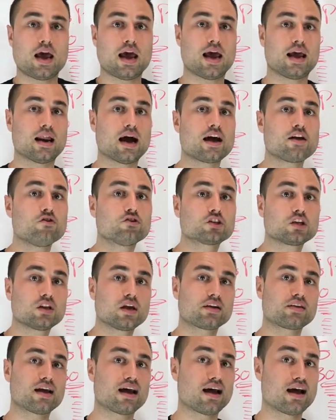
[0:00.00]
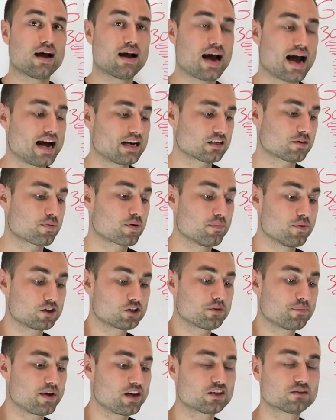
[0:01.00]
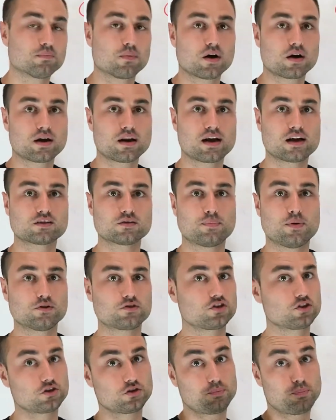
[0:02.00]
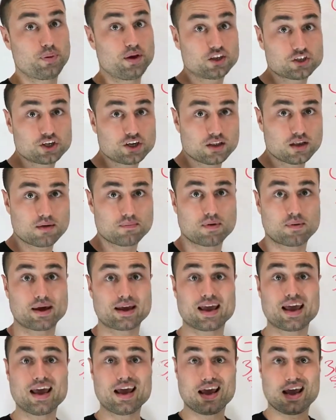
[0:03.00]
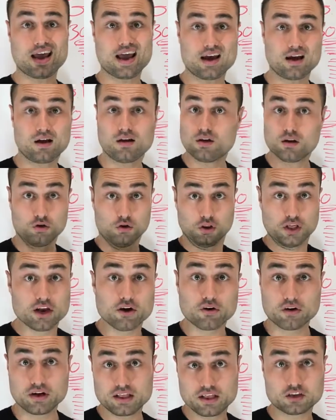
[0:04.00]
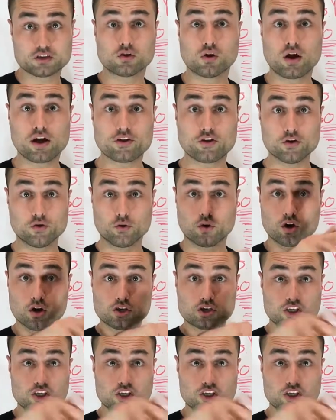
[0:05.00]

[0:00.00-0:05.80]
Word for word: And I usually like to ask permission-based marketing as opposed to just pitching them like, literally, this is all I do.